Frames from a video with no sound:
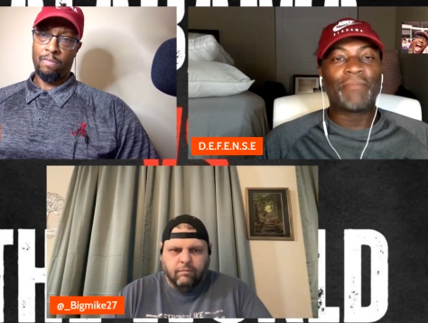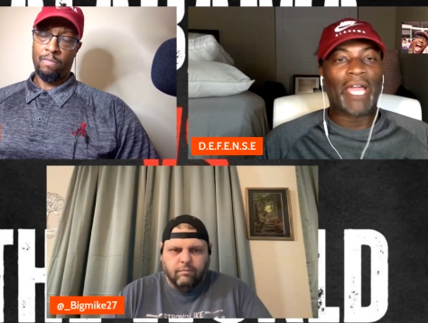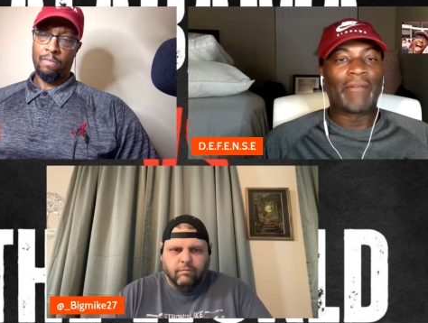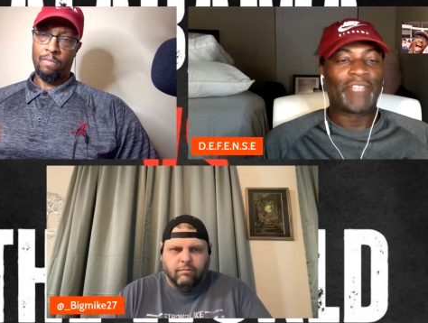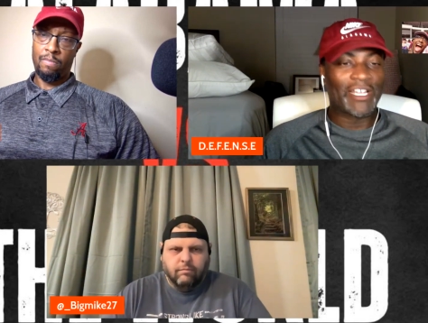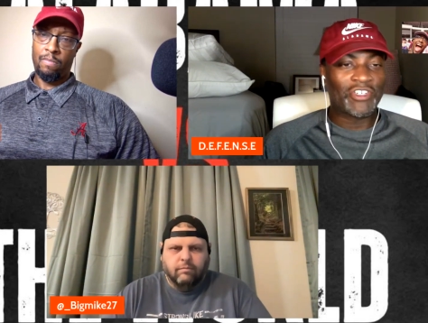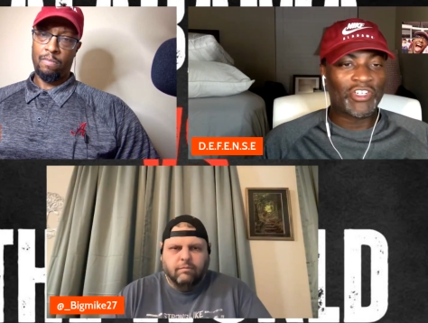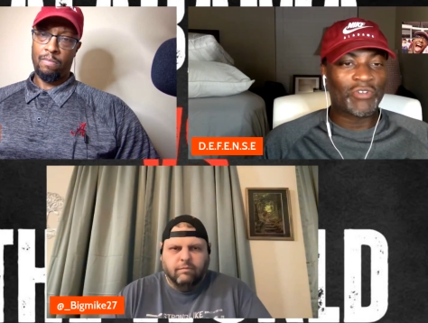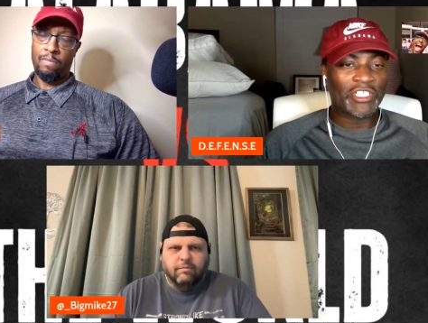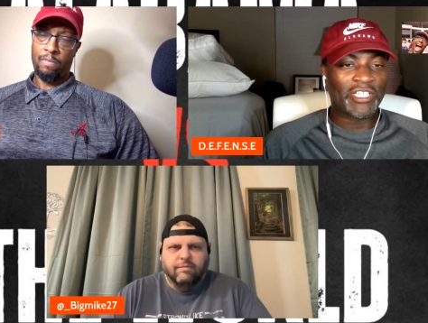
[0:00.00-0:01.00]
Speaker 1: yeah, to answer
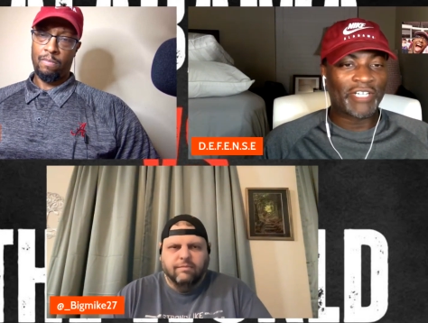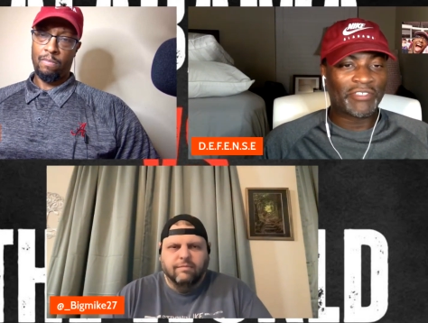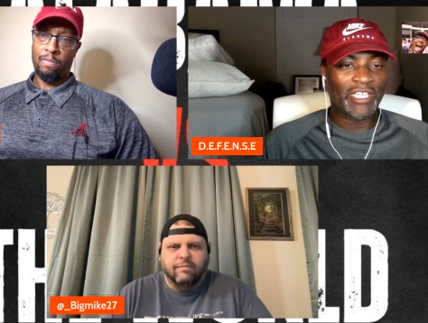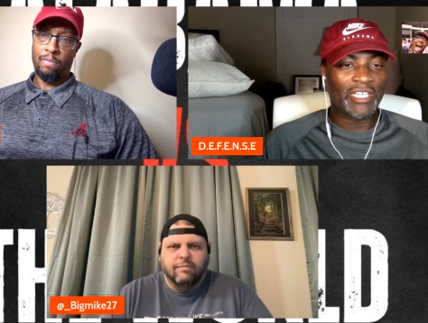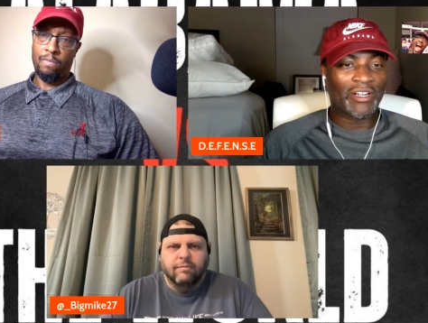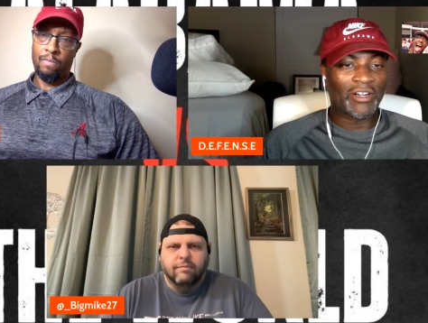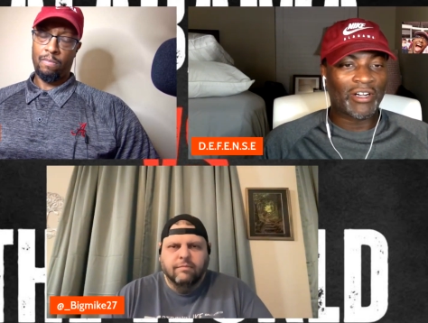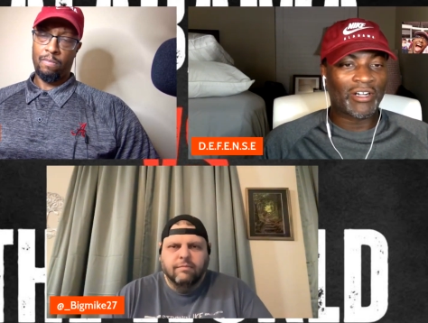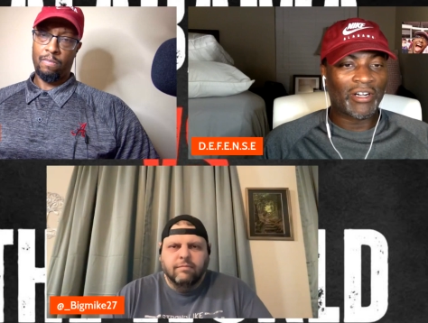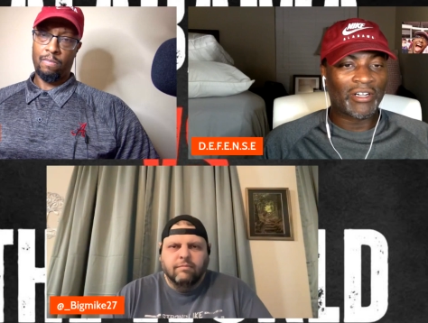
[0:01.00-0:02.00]
your question, I would say our,
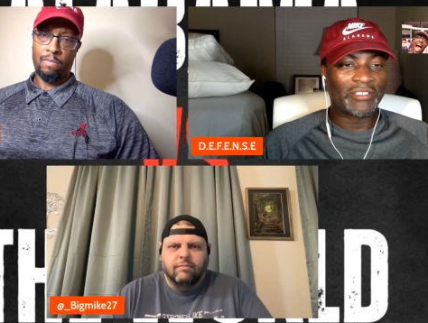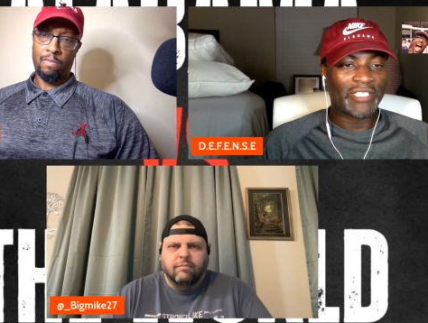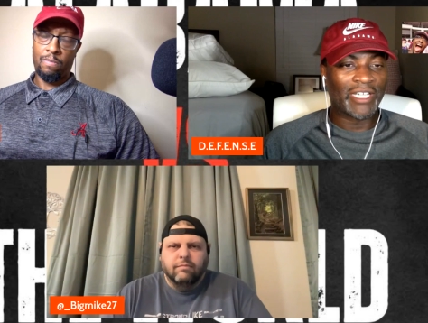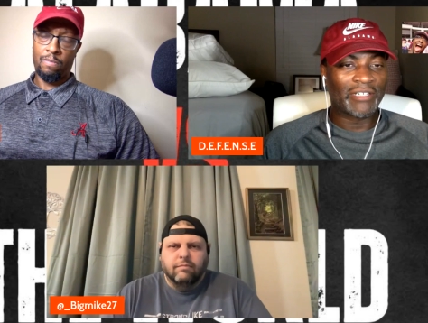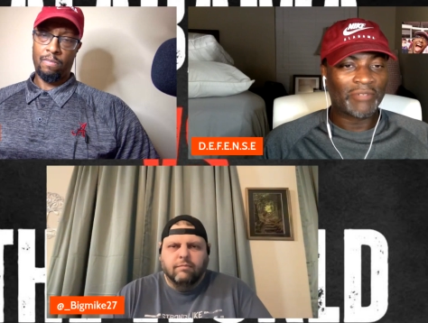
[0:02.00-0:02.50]
our, our yeah,